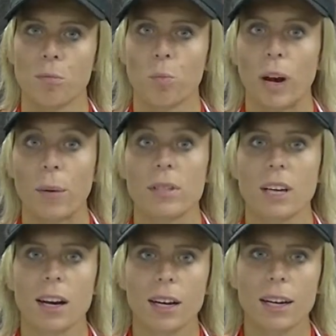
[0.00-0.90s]
when I was
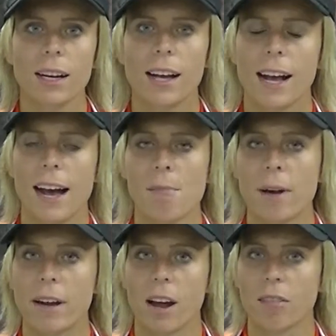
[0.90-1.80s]
younger, I
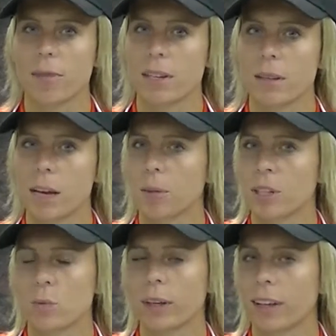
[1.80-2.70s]
might not have been able to
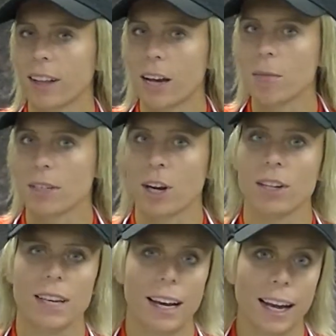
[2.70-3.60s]
swing the club as hard
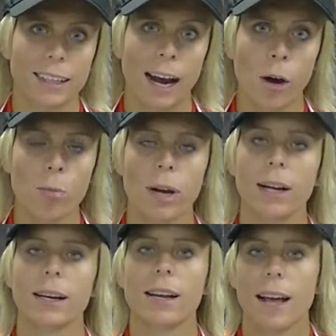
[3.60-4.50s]
as I can now,
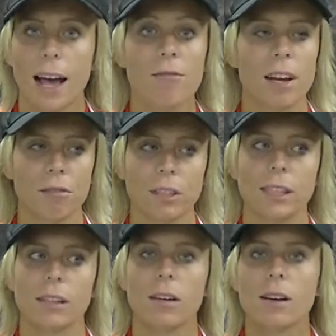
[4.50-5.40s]
but I've definitely